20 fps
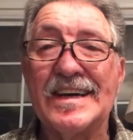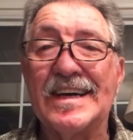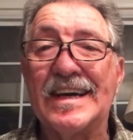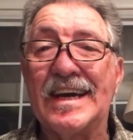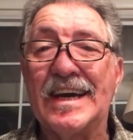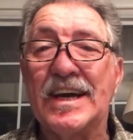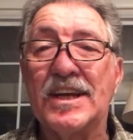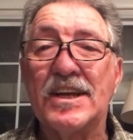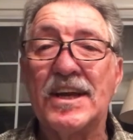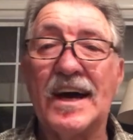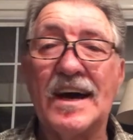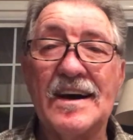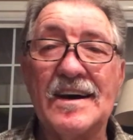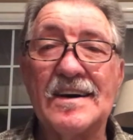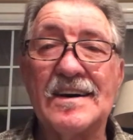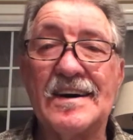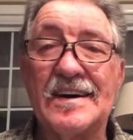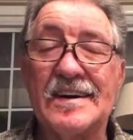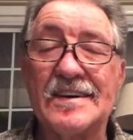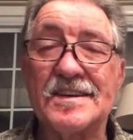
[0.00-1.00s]
in
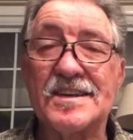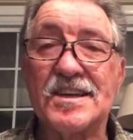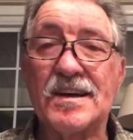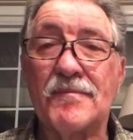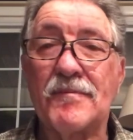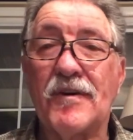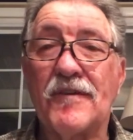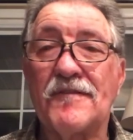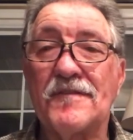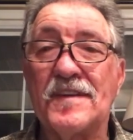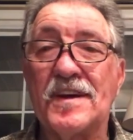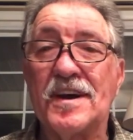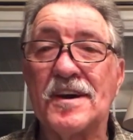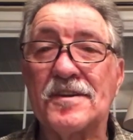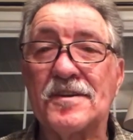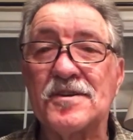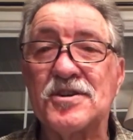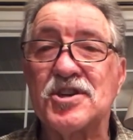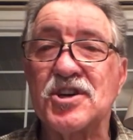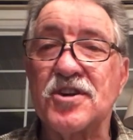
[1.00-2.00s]
some of the
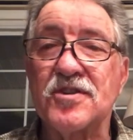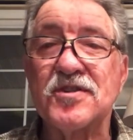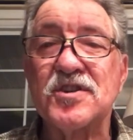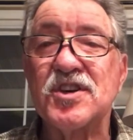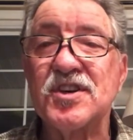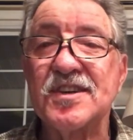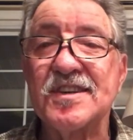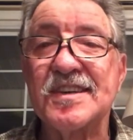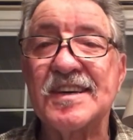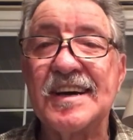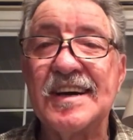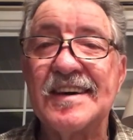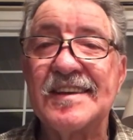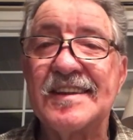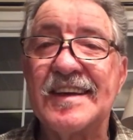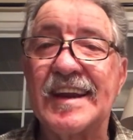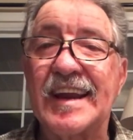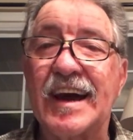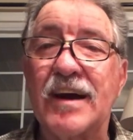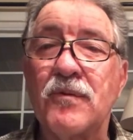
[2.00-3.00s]
other churches
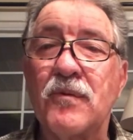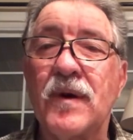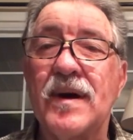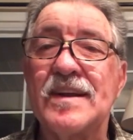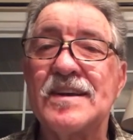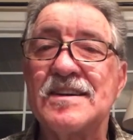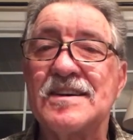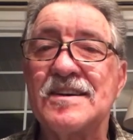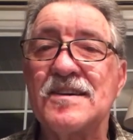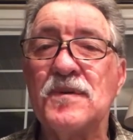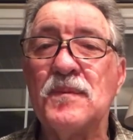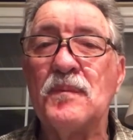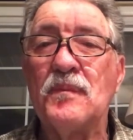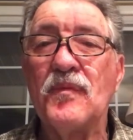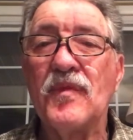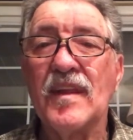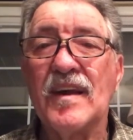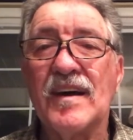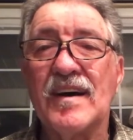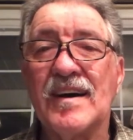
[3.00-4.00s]
that I went to,
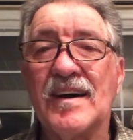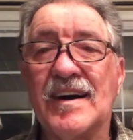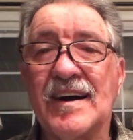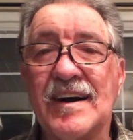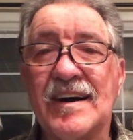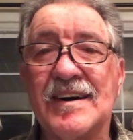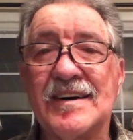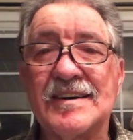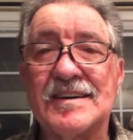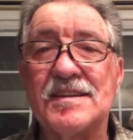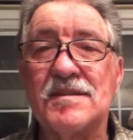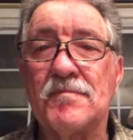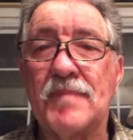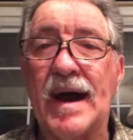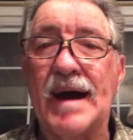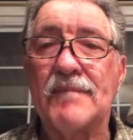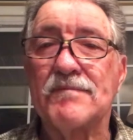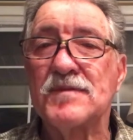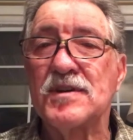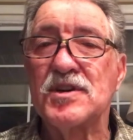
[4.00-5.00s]
in the
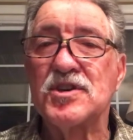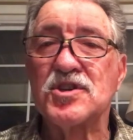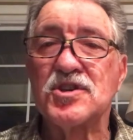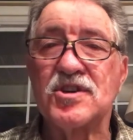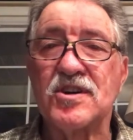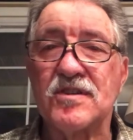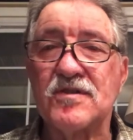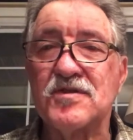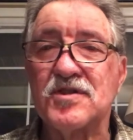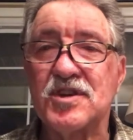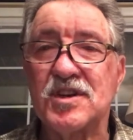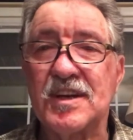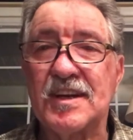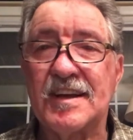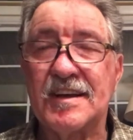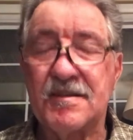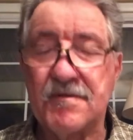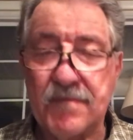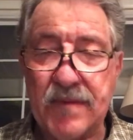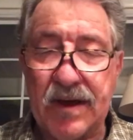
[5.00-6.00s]
Baptist church and
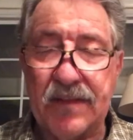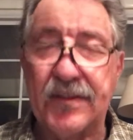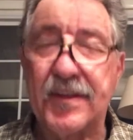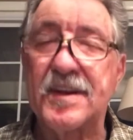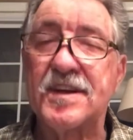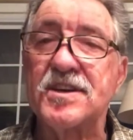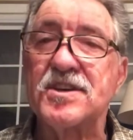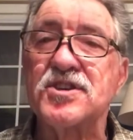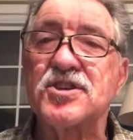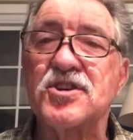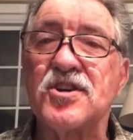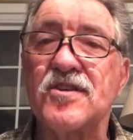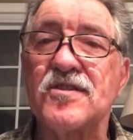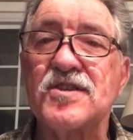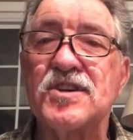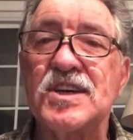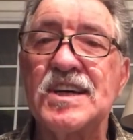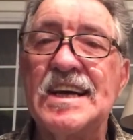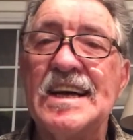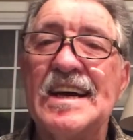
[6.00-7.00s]
in the Methodist
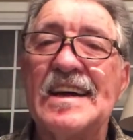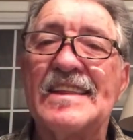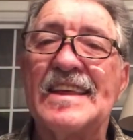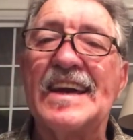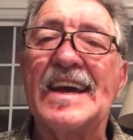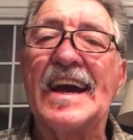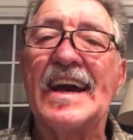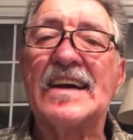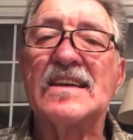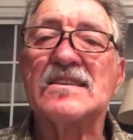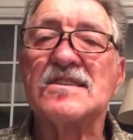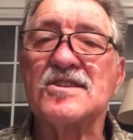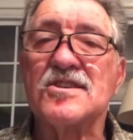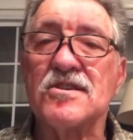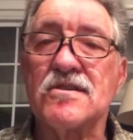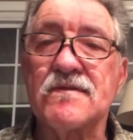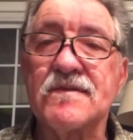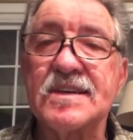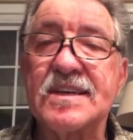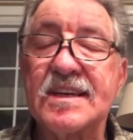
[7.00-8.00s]
church, they had
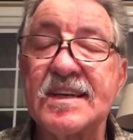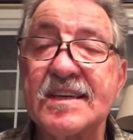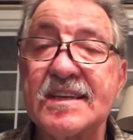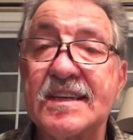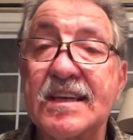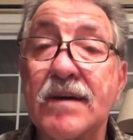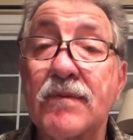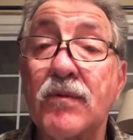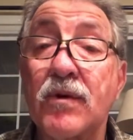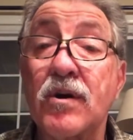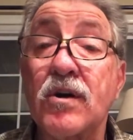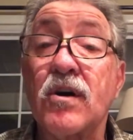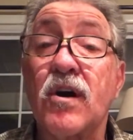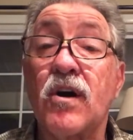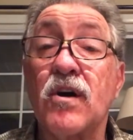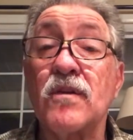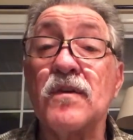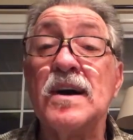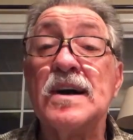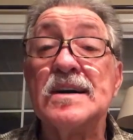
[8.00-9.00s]
services that were
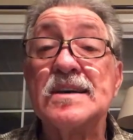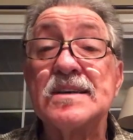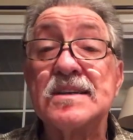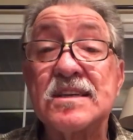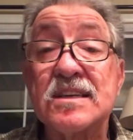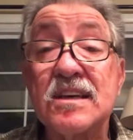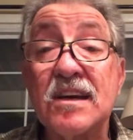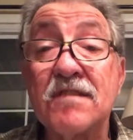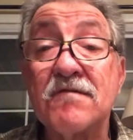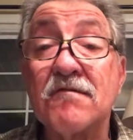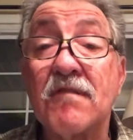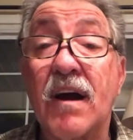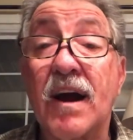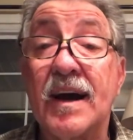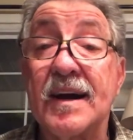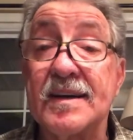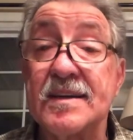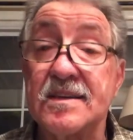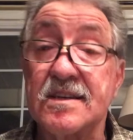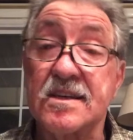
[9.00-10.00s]
called
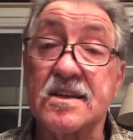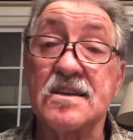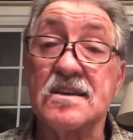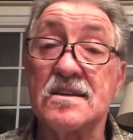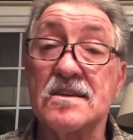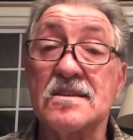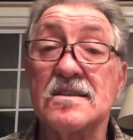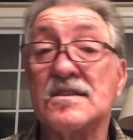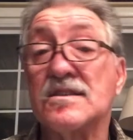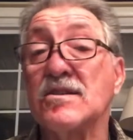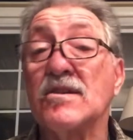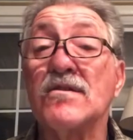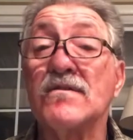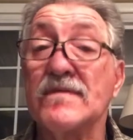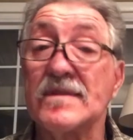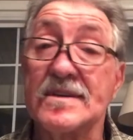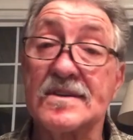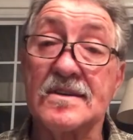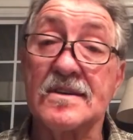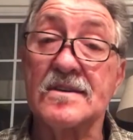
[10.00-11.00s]
sunrise
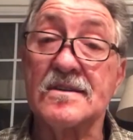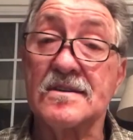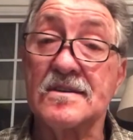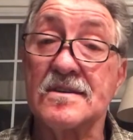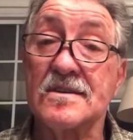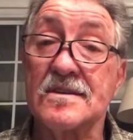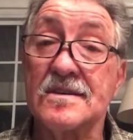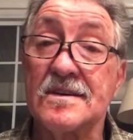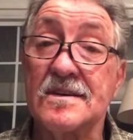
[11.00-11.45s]
services.